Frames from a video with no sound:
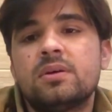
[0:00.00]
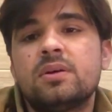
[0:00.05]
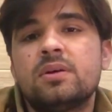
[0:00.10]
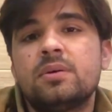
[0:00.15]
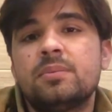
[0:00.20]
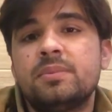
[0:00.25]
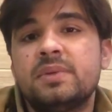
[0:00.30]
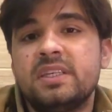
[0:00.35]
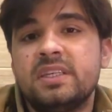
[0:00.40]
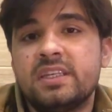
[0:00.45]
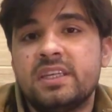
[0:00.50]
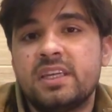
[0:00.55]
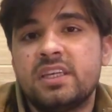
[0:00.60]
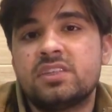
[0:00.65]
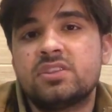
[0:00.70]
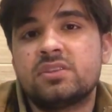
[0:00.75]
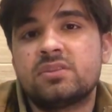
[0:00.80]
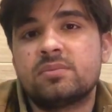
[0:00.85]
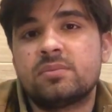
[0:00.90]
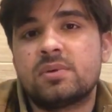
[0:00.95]

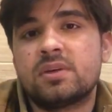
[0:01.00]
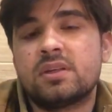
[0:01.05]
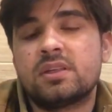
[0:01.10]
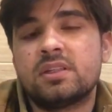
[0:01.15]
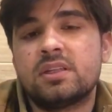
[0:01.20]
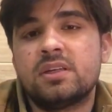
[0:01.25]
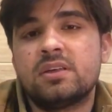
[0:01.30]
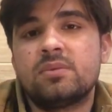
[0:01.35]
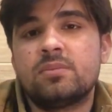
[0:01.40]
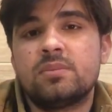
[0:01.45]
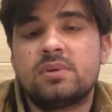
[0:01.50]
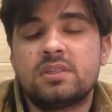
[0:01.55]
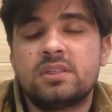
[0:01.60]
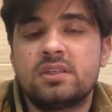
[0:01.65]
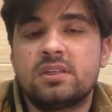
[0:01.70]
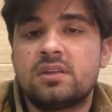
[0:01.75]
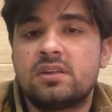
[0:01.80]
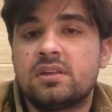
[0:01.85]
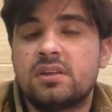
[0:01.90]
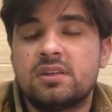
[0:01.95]
medication for that,
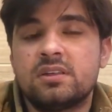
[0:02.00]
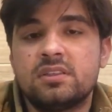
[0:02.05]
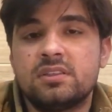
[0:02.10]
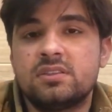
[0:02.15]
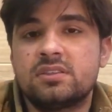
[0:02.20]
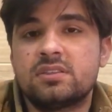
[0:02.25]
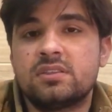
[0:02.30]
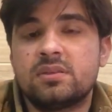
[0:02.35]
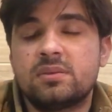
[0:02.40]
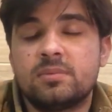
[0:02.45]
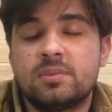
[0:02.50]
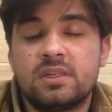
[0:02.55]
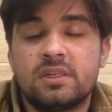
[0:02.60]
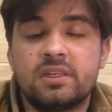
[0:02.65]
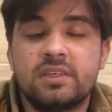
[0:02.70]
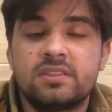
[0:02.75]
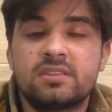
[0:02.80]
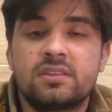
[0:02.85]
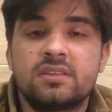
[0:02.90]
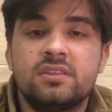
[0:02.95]
but
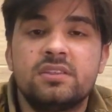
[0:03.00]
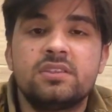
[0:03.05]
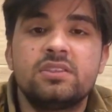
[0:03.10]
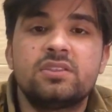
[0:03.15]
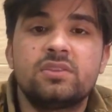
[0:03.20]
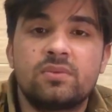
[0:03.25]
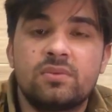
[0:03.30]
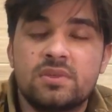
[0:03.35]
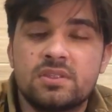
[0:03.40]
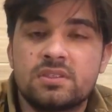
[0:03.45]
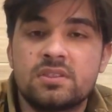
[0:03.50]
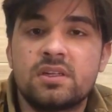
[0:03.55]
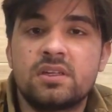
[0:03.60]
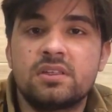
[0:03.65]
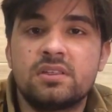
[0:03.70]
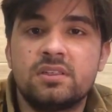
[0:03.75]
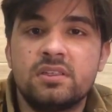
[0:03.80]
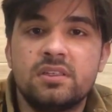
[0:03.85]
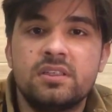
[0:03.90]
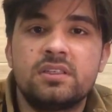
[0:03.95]
his condition was
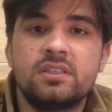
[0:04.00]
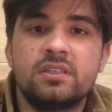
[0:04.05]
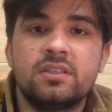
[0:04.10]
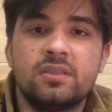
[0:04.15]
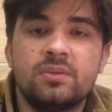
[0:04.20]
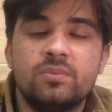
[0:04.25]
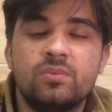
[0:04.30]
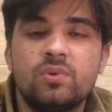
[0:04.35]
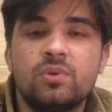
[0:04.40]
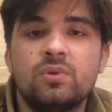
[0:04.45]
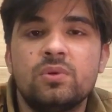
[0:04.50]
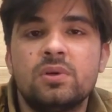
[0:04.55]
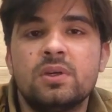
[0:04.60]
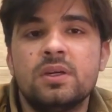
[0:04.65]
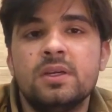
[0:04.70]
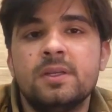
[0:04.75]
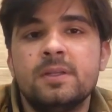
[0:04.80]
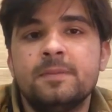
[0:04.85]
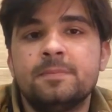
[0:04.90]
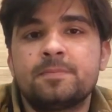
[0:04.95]
not getting improved.
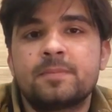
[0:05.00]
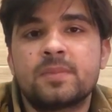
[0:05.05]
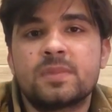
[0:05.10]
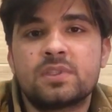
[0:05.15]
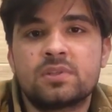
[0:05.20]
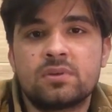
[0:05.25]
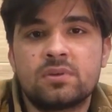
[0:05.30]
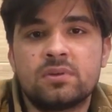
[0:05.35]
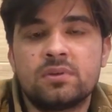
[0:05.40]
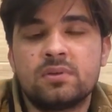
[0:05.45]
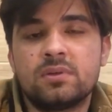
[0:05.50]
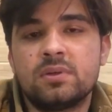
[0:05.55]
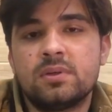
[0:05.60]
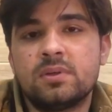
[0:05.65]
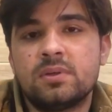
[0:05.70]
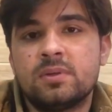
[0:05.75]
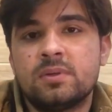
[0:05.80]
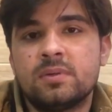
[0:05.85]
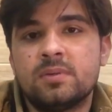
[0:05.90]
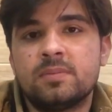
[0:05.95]

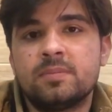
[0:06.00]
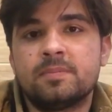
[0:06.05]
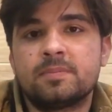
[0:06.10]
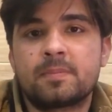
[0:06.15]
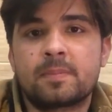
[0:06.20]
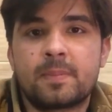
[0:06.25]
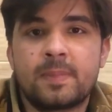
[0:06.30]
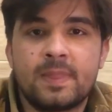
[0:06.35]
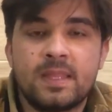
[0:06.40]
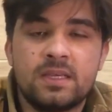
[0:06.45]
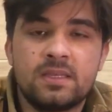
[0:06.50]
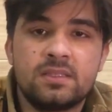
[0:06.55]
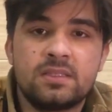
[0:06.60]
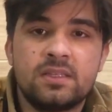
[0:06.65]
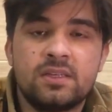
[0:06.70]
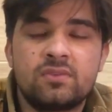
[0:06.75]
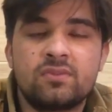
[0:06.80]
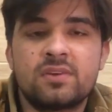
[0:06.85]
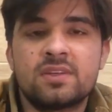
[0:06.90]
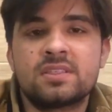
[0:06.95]
So
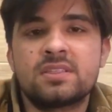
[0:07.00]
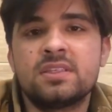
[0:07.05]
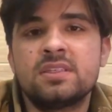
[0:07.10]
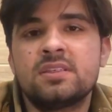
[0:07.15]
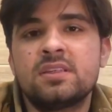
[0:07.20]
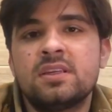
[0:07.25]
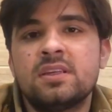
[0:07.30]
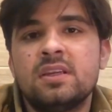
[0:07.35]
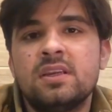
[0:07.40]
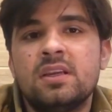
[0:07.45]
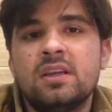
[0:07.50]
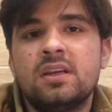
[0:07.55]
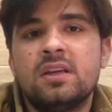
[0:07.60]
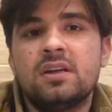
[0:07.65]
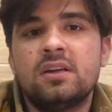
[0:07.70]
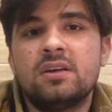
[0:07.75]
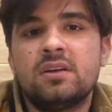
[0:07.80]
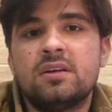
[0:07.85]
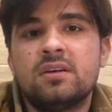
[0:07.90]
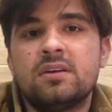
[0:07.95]
that was it.
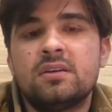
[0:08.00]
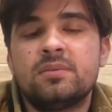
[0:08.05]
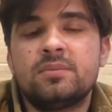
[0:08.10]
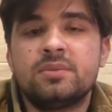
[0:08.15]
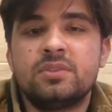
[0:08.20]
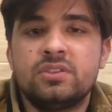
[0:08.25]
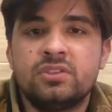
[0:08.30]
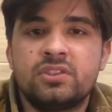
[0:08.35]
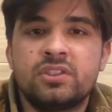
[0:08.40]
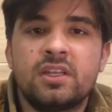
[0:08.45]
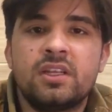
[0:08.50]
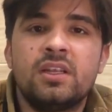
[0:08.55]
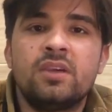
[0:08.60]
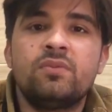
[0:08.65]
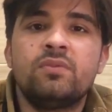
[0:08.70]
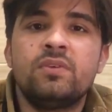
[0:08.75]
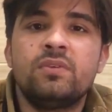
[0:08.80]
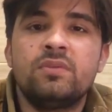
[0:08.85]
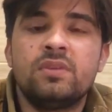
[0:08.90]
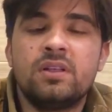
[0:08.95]
Inshallah,
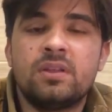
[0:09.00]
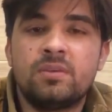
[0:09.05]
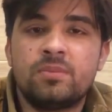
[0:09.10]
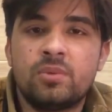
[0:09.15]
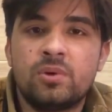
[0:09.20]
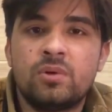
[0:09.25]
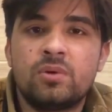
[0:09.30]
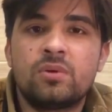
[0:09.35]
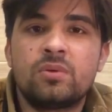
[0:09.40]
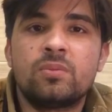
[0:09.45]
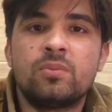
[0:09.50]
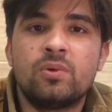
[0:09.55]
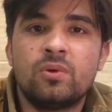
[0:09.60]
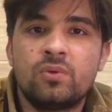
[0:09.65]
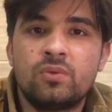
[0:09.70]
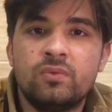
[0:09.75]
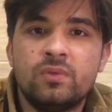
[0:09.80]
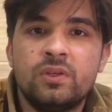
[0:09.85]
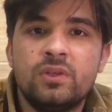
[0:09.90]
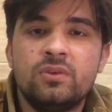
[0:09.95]
we will upload more
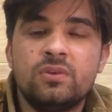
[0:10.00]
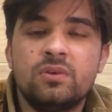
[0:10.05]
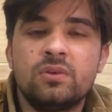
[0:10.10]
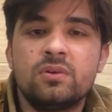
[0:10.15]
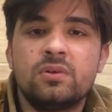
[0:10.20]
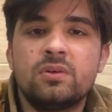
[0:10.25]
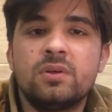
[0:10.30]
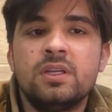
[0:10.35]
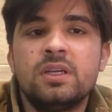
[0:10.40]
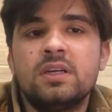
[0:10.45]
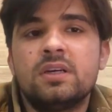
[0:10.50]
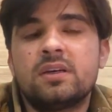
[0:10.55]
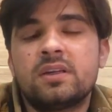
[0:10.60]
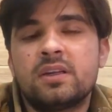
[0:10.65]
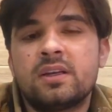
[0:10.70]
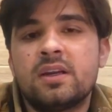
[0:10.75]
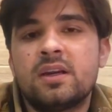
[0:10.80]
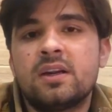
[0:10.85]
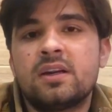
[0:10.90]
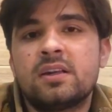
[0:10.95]
video
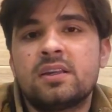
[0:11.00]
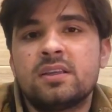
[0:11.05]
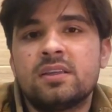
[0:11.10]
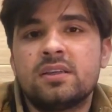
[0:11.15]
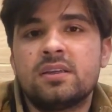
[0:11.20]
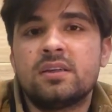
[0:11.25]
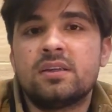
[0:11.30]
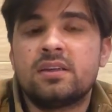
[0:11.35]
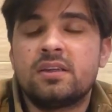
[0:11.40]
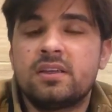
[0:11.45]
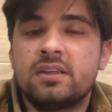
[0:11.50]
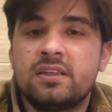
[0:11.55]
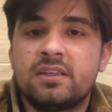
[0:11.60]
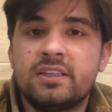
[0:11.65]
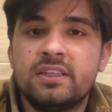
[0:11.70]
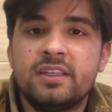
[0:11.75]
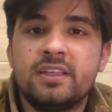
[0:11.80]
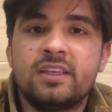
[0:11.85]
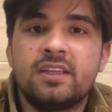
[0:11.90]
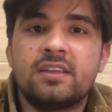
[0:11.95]
regarding
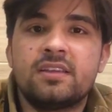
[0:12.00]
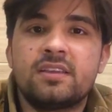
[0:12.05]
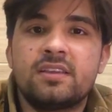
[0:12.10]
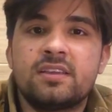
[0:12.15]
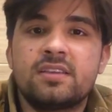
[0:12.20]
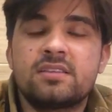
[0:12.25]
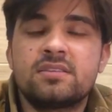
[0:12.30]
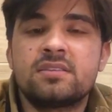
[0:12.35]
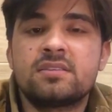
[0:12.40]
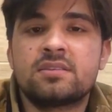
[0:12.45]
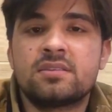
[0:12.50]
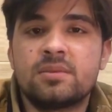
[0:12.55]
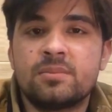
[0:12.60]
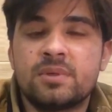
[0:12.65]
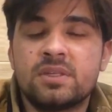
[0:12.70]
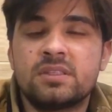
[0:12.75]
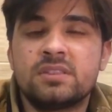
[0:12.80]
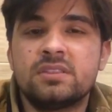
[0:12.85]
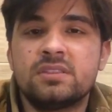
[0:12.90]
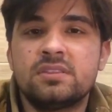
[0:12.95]
clinical cases,
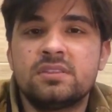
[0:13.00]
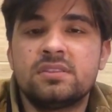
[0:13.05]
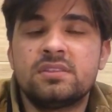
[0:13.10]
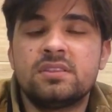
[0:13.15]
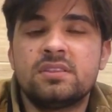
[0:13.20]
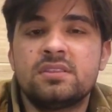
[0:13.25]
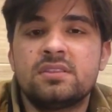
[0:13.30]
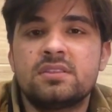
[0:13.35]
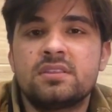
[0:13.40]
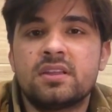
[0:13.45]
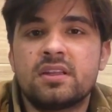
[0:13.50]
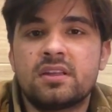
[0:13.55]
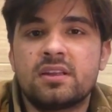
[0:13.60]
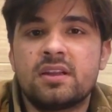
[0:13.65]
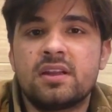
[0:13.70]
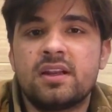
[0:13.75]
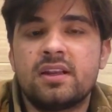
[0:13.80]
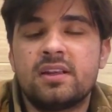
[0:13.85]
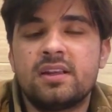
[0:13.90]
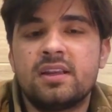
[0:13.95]
emergencies and
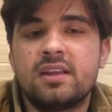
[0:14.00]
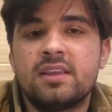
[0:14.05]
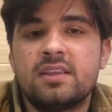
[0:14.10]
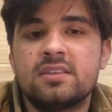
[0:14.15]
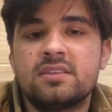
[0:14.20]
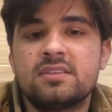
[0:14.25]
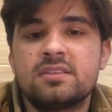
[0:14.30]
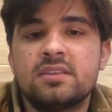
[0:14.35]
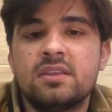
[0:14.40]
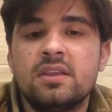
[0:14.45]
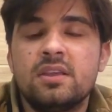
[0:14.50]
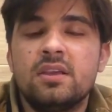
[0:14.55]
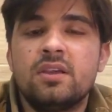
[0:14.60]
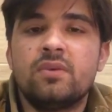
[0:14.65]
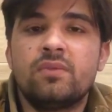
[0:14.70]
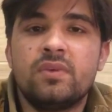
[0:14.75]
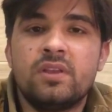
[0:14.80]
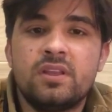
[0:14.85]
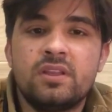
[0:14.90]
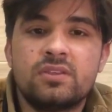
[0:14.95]
guidelines,
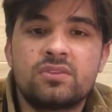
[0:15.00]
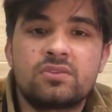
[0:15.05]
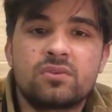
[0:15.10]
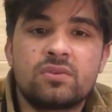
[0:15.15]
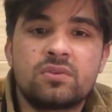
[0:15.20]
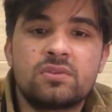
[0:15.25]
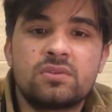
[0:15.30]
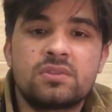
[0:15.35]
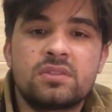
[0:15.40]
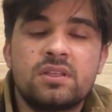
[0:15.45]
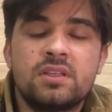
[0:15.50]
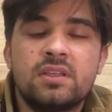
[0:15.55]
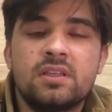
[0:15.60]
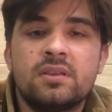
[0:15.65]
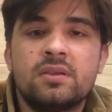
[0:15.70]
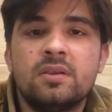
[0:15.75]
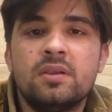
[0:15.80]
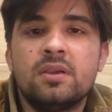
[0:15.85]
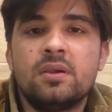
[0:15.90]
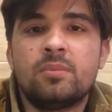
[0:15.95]
various
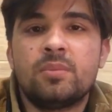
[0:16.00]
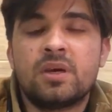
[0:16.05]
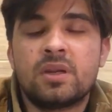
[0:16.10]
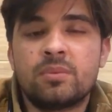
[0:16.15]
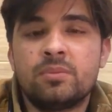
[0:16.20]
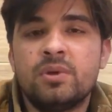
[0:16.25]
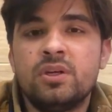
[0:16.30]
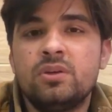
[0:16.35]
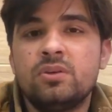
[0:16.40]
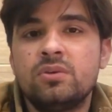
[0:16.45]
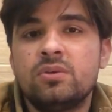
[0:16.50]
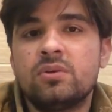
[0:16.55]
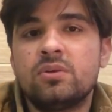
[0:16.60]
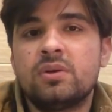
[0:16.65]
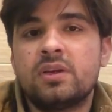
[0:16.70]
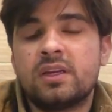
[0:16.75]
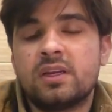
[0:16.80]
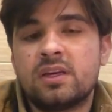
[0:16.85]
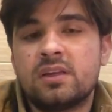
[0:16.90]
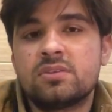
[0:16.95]
counseling for medico
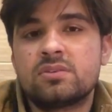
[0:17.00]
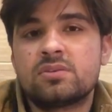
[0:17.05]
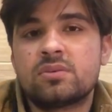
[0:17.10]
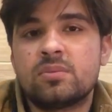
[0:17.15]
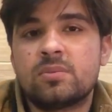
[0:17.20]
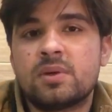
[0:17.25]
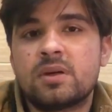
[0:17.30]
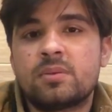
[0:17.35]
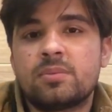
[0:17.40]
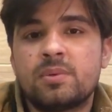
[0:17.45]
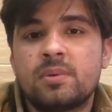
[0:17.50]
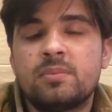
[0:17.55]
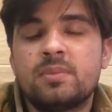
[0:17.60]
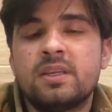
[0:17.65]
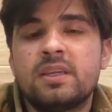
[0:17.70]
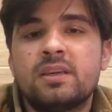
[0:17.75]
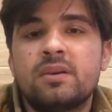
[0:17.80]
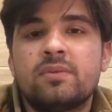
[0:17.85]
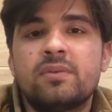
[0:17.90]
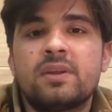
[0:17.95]
and also for
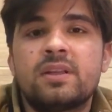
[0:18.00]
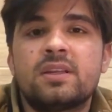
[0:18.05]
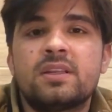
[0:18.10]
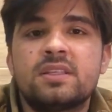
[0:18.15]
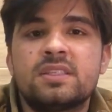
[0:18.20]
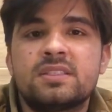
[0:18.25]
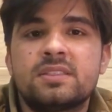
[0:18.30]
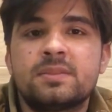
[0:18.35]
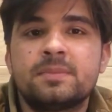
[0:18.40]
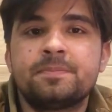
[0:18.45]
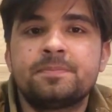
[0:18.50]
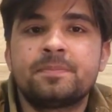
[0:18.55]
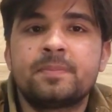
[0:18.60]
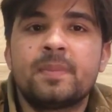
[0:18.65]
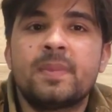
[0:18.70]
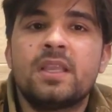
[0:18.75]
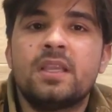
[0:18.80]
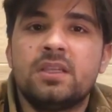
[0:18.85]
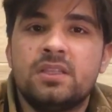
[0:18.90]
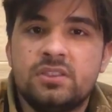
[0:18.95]
public awareness.
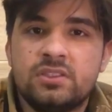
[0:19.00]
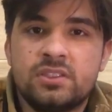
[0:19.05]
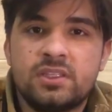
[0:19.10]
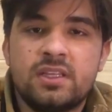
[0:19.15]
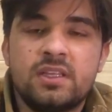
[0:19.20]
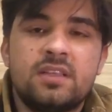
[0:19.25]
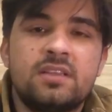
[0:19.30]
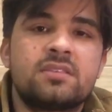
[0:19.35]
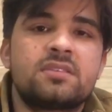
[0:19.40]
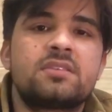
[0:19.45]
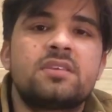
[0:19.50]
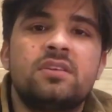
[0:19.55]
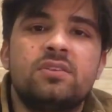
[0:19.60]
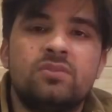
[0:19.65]
Inshallah, stay